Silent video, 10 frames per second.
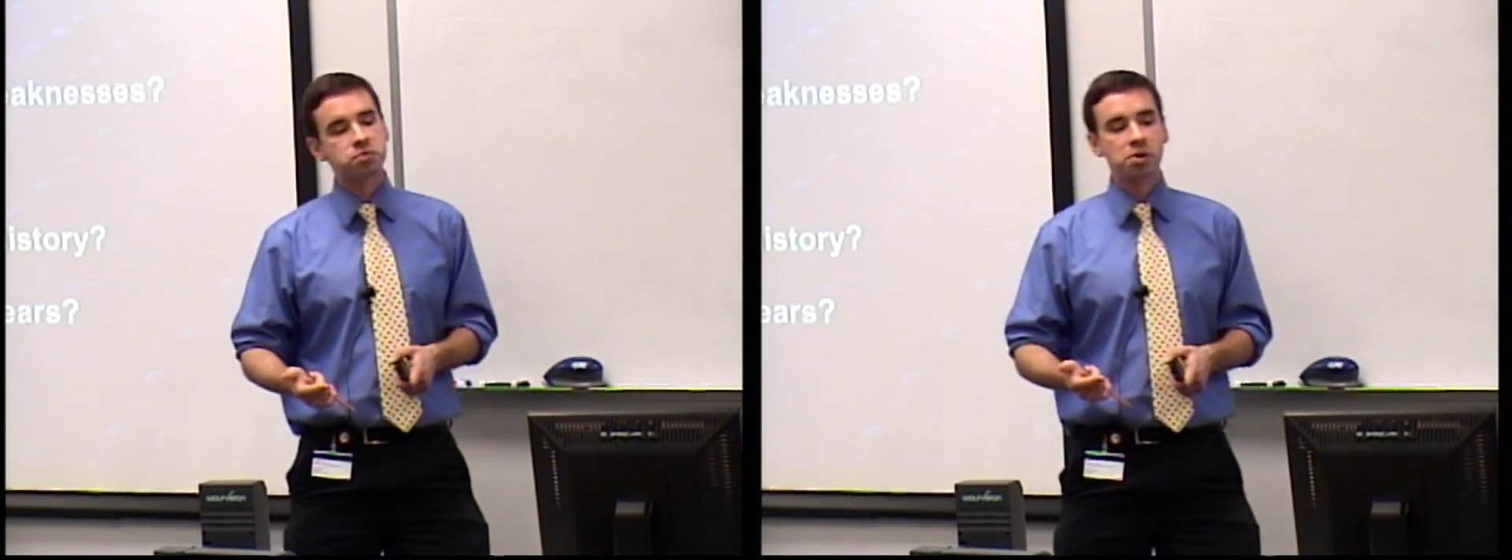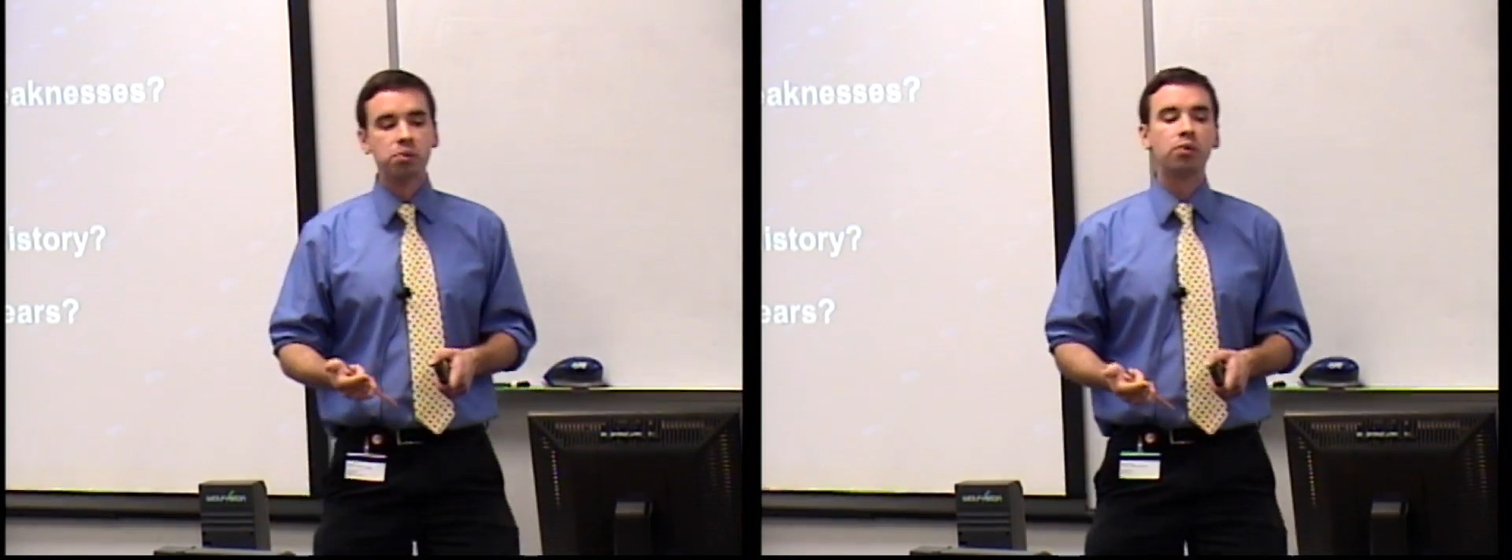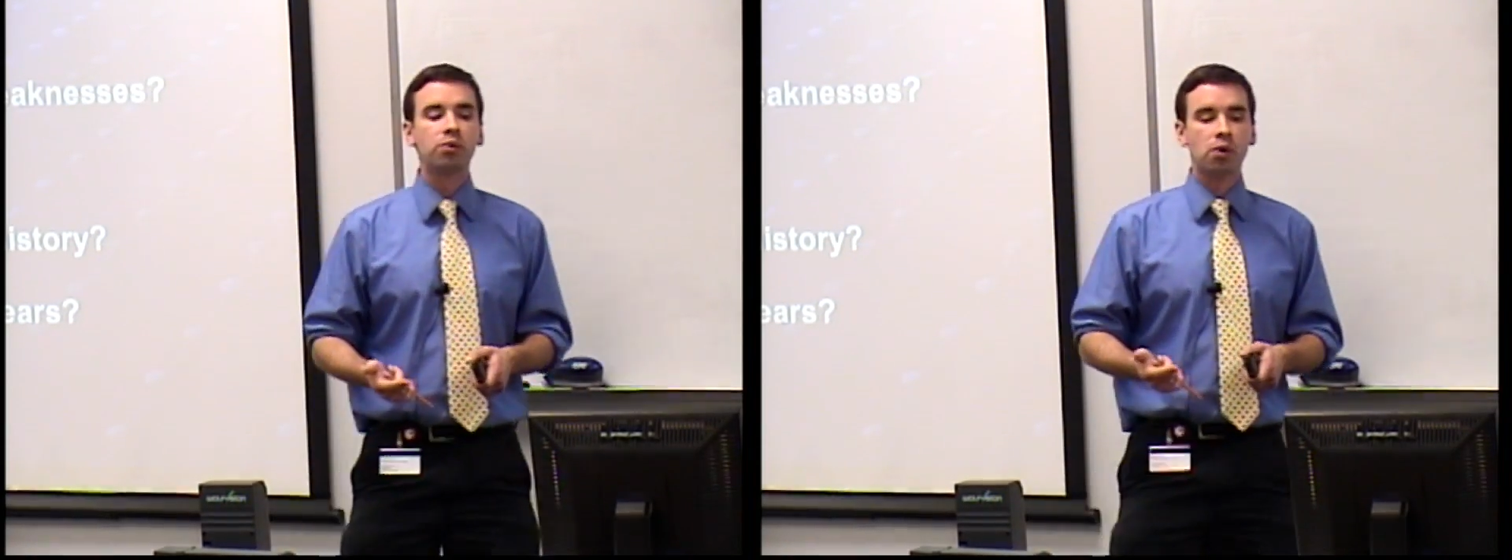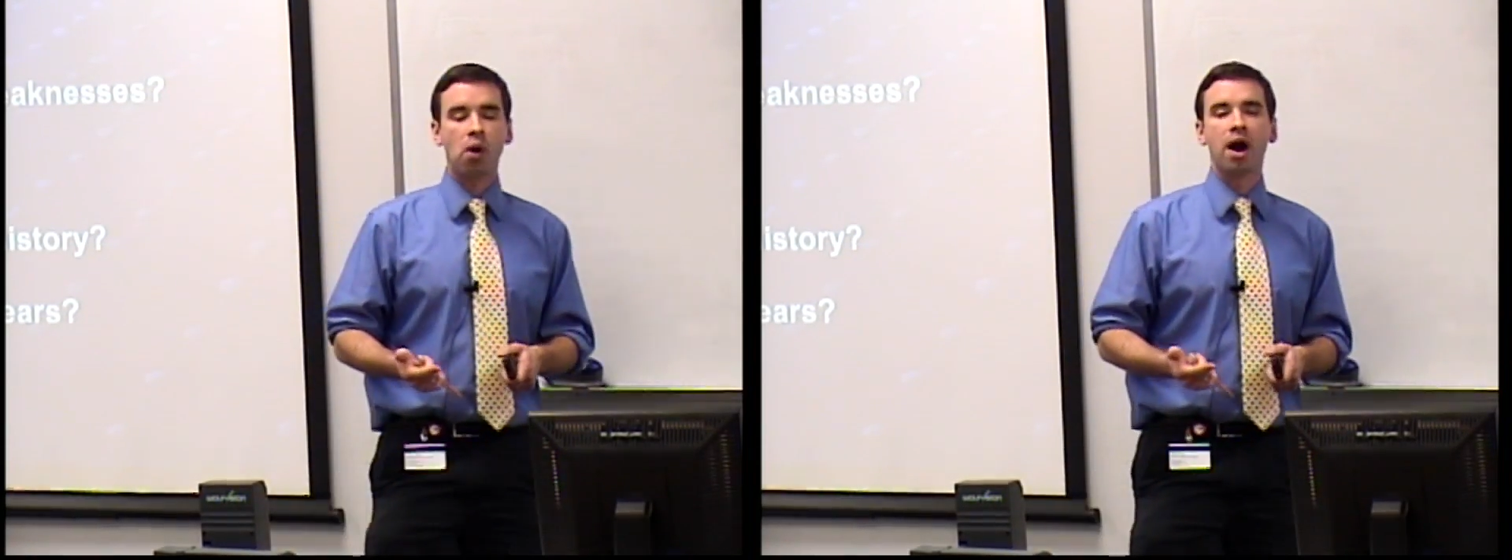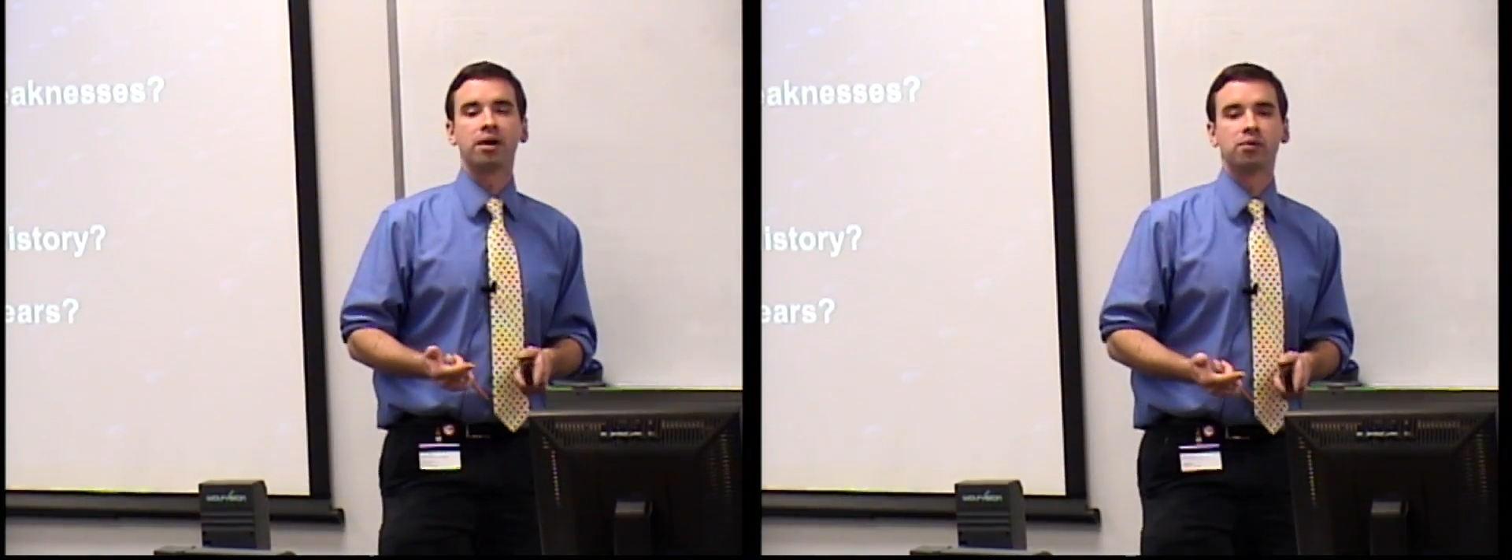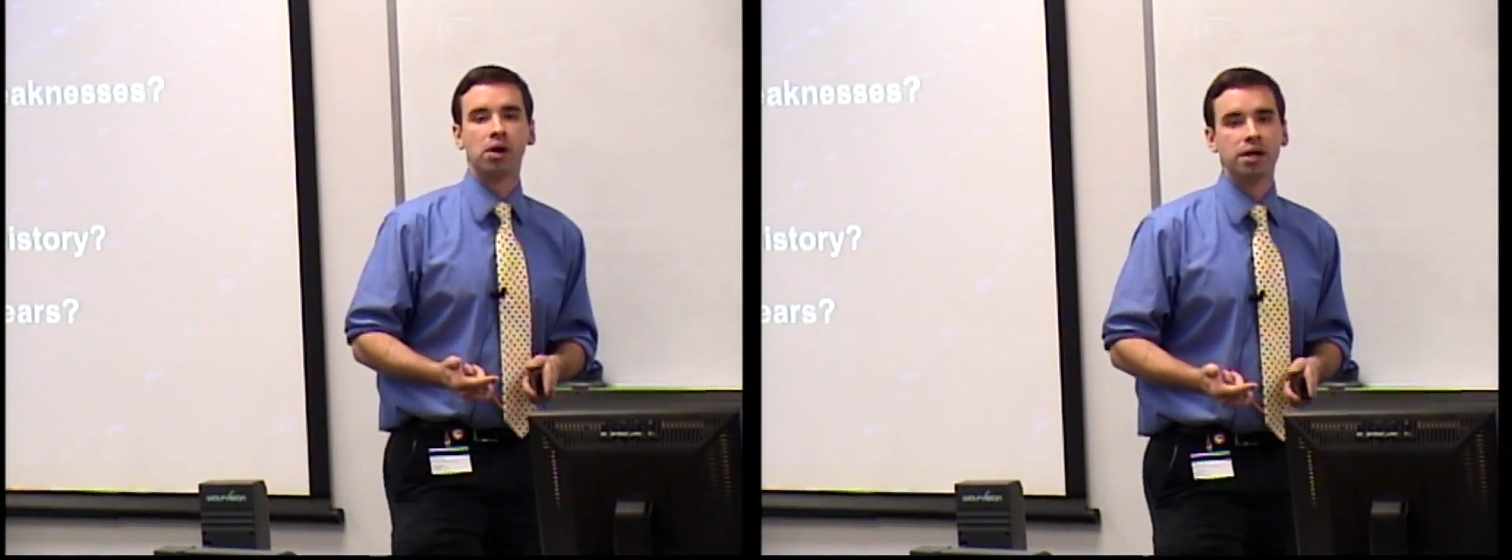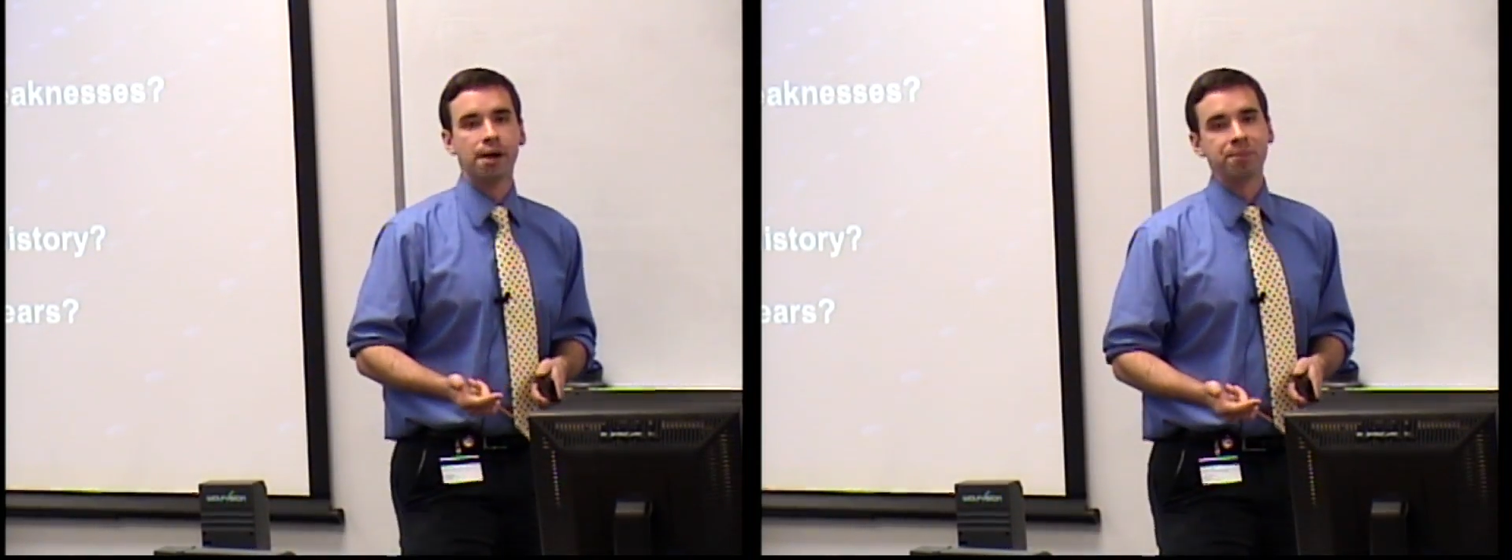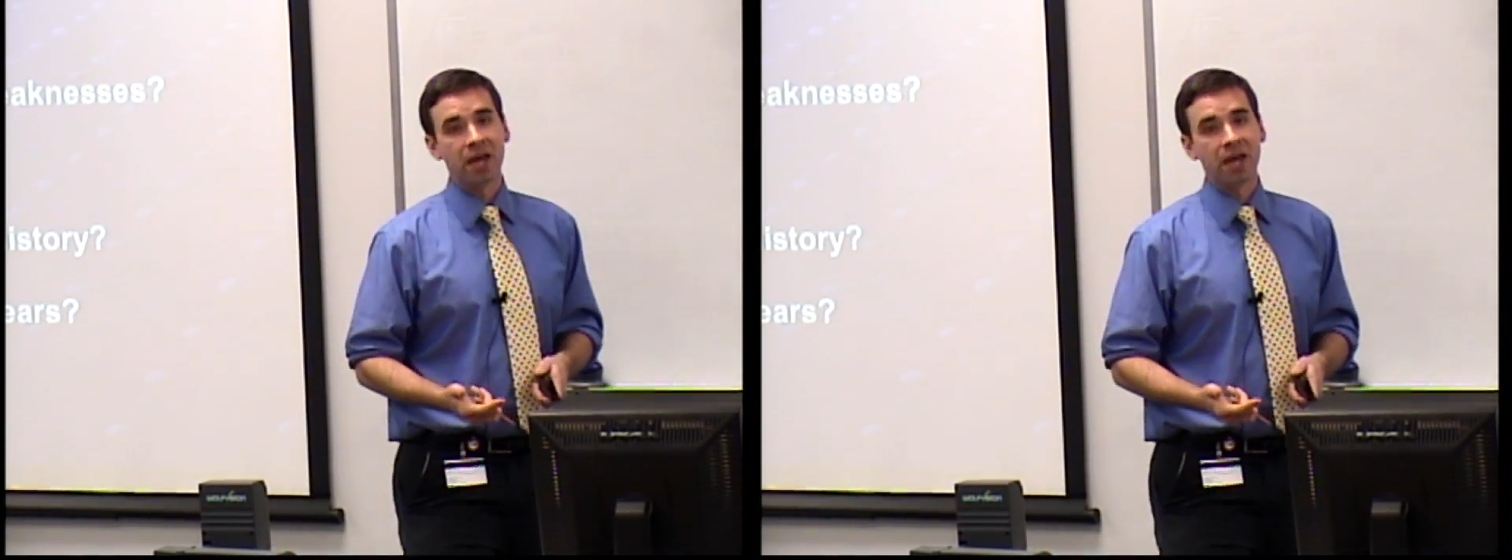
we were required to run